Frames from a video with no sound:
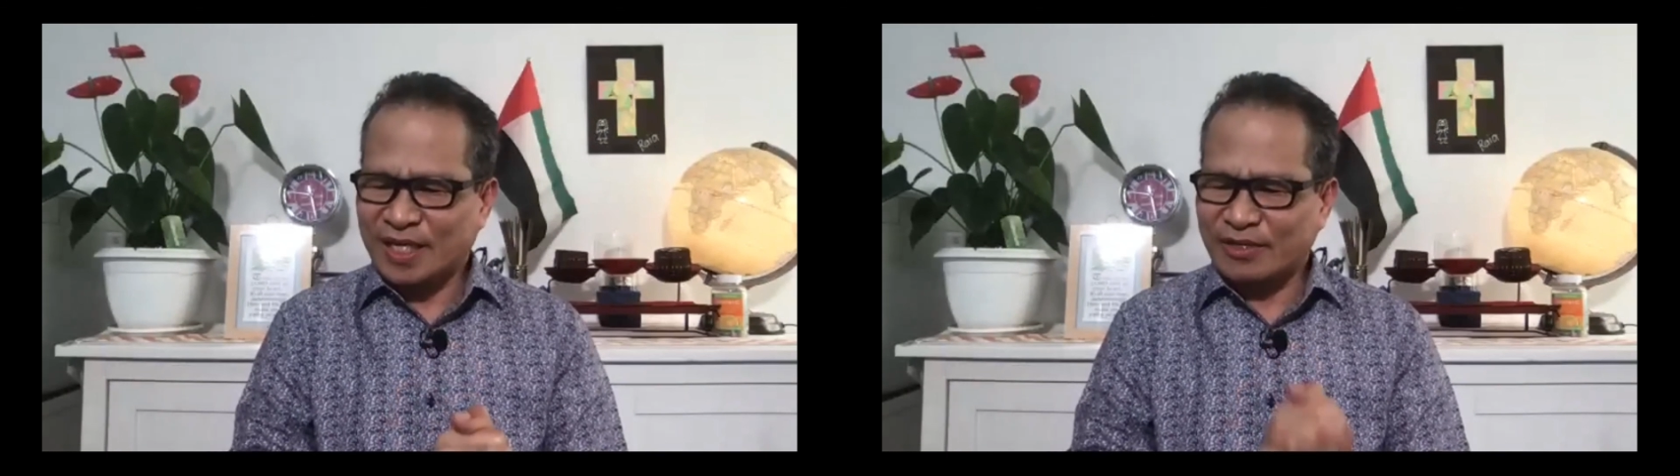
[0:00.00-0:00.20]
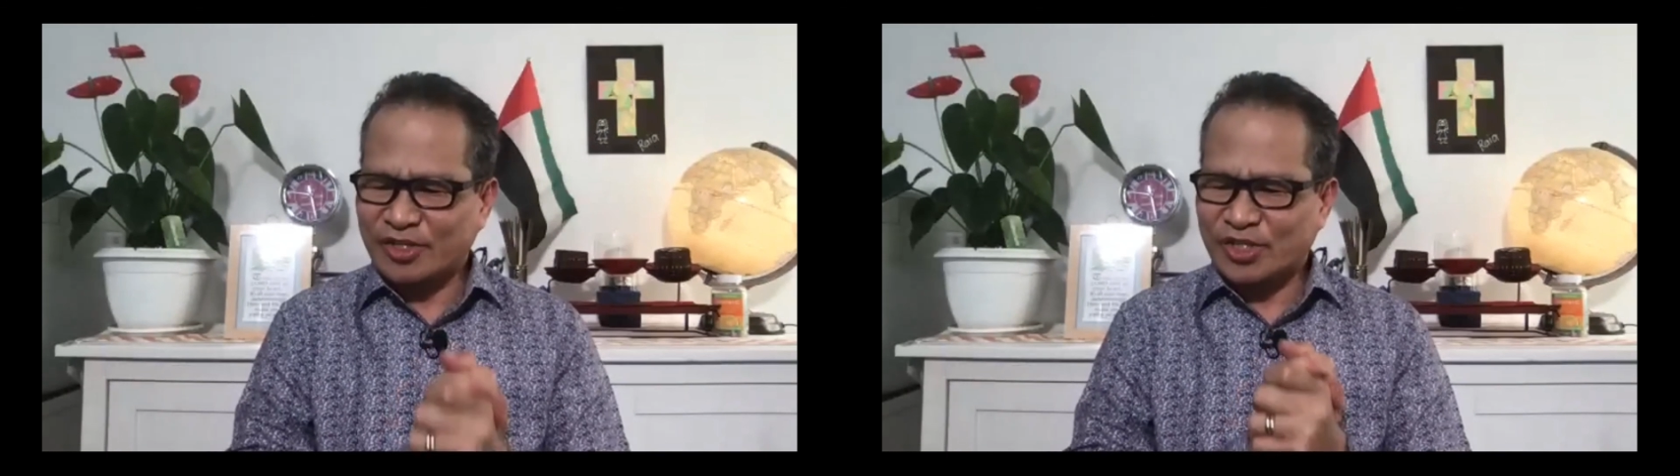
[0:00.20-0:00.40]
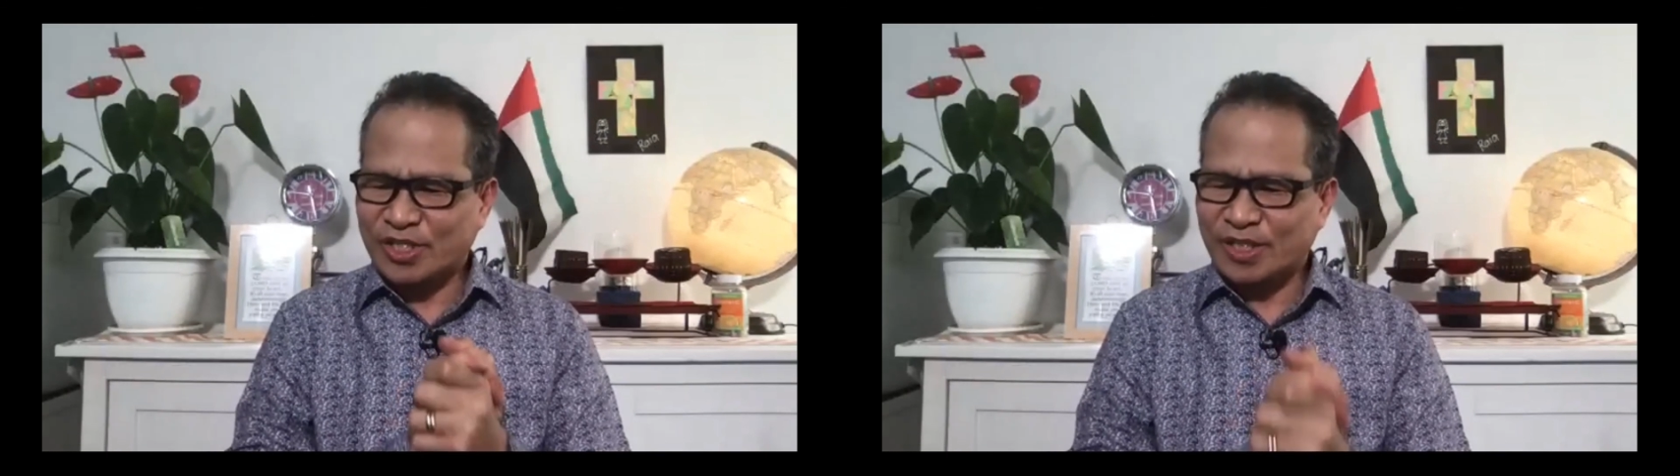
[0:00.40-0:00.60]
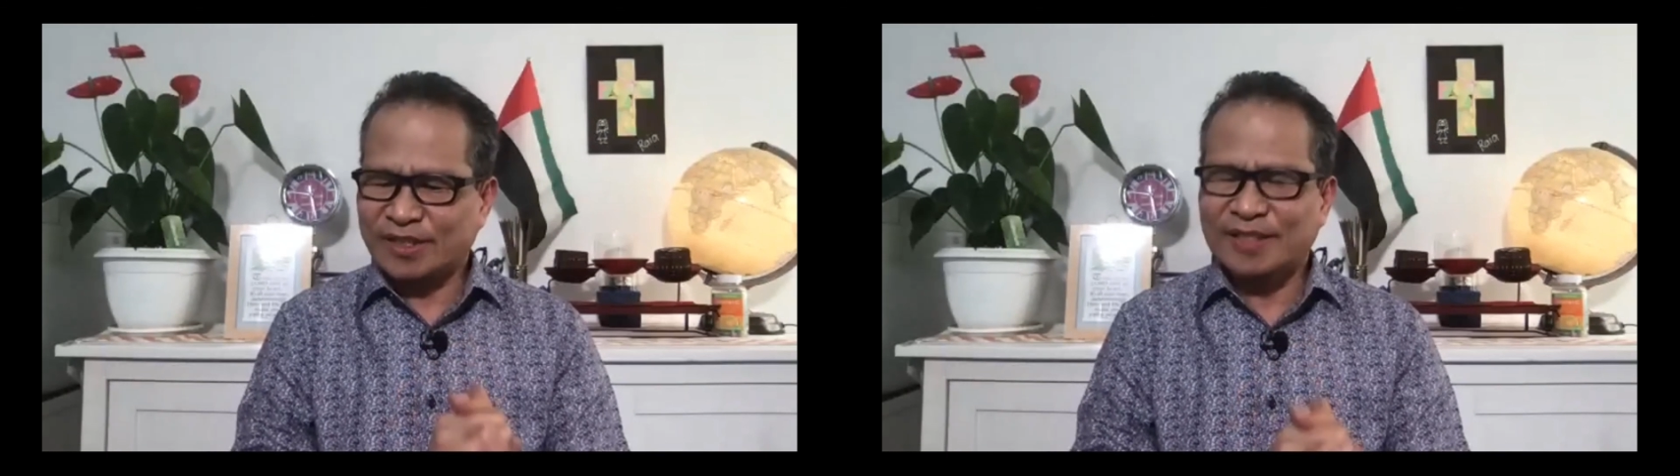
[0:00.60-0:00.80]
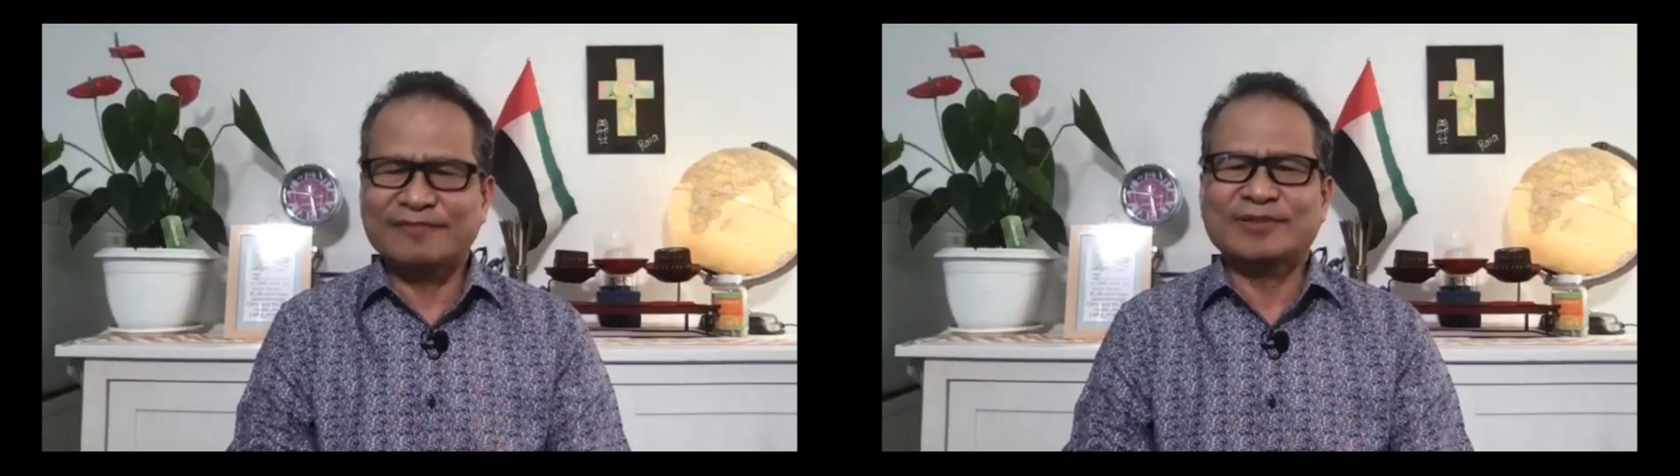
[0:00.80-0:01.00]
our
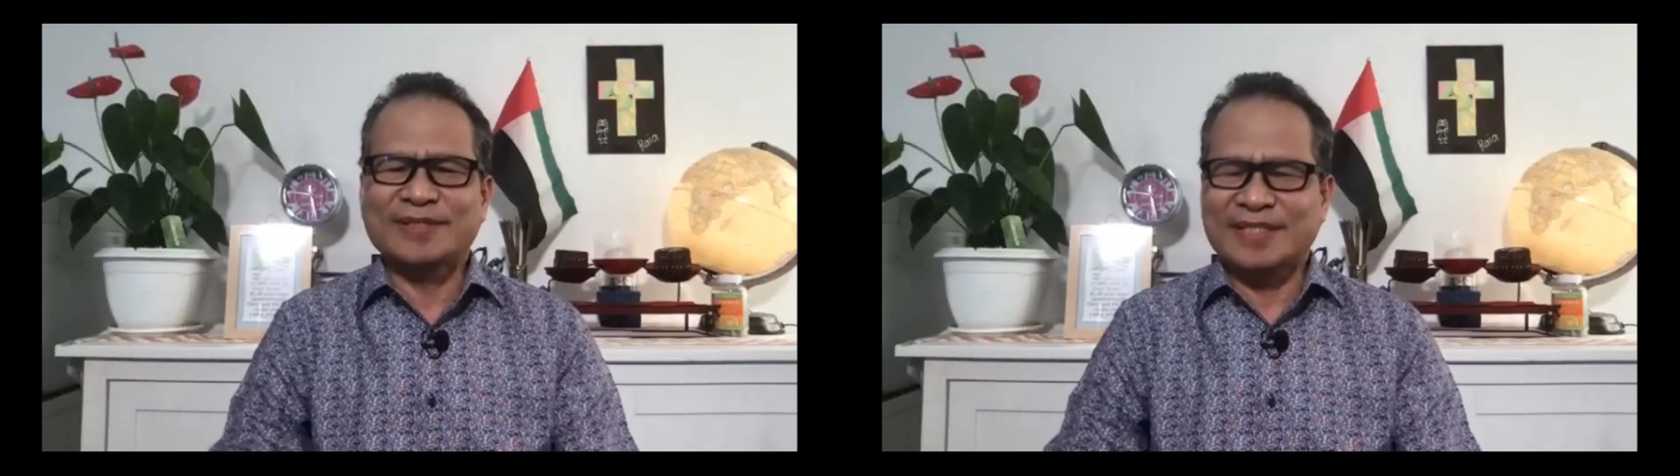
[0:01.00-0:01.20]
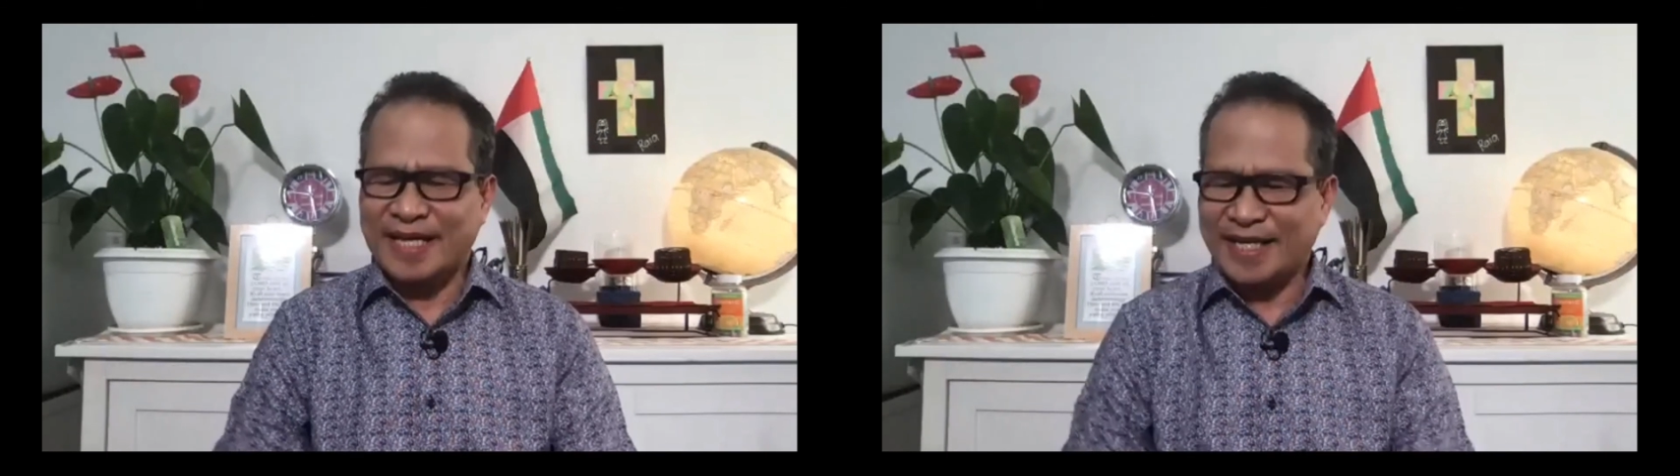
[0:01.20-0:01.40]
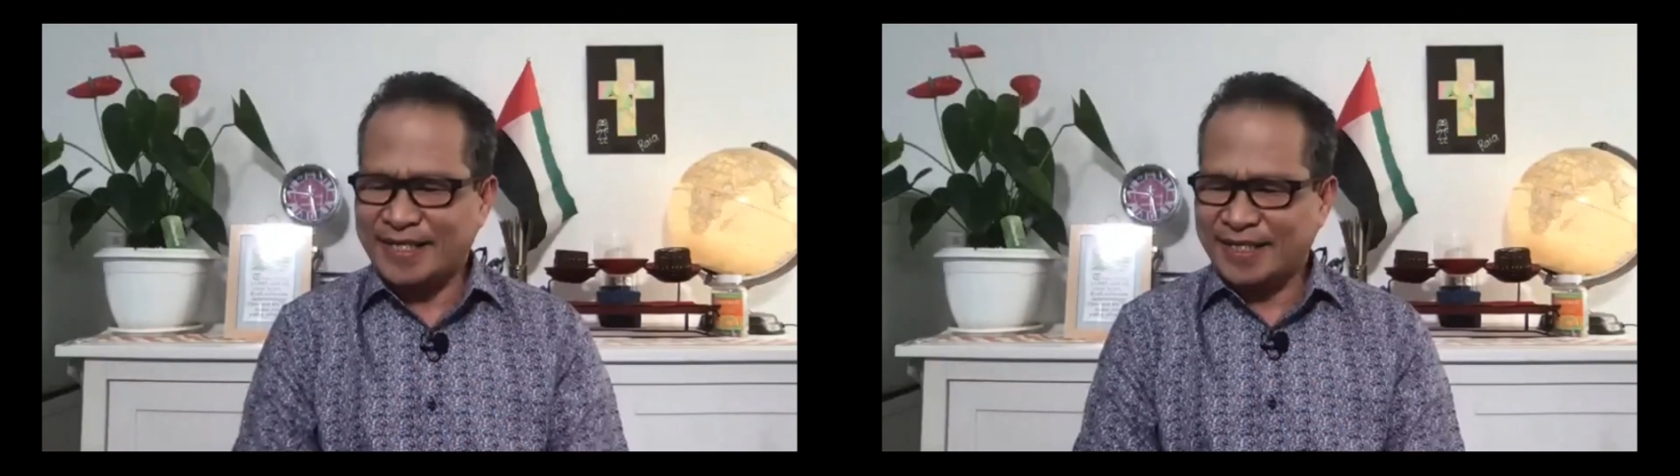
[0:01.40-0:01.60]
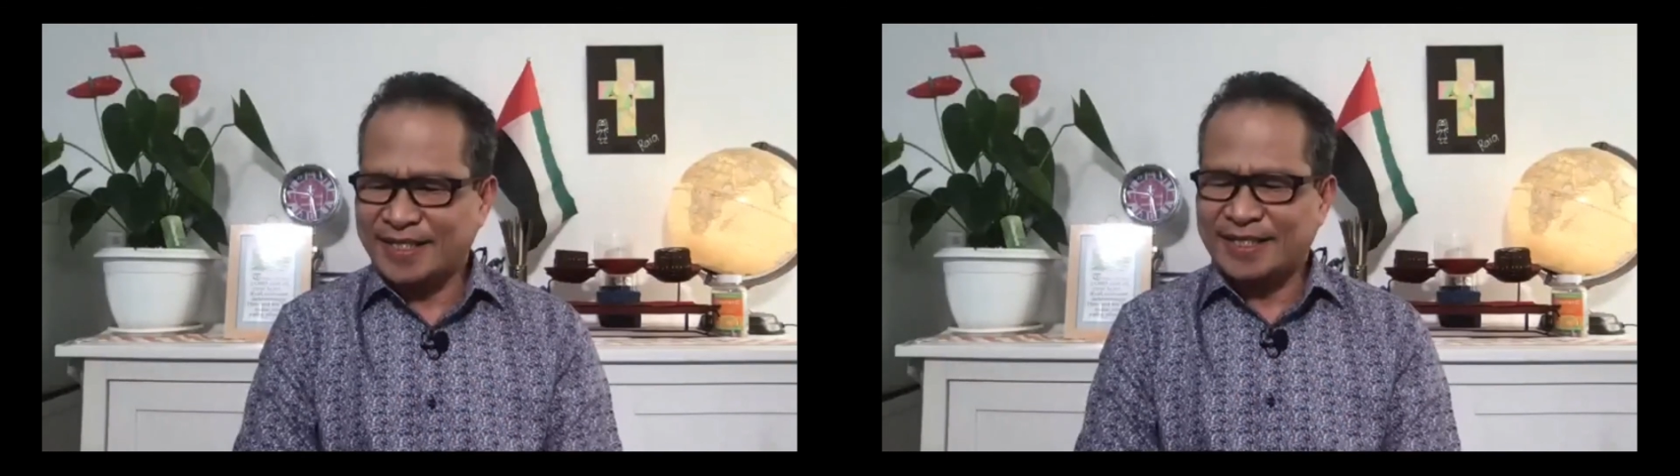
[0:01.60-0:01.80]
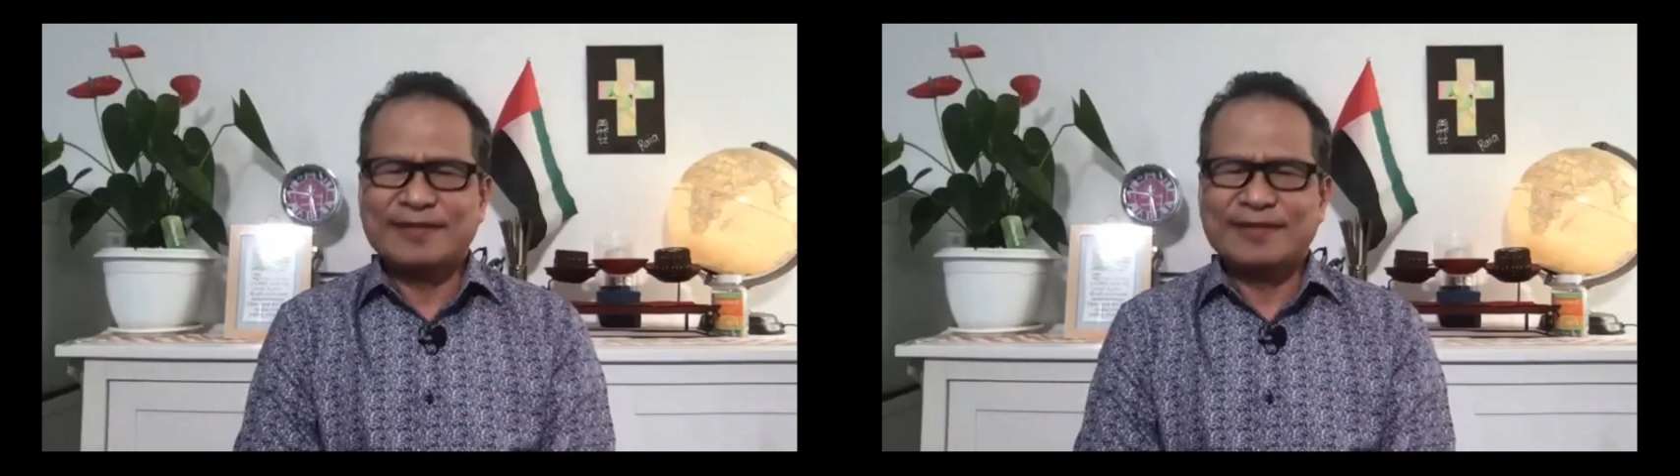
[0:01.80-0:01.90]
children of today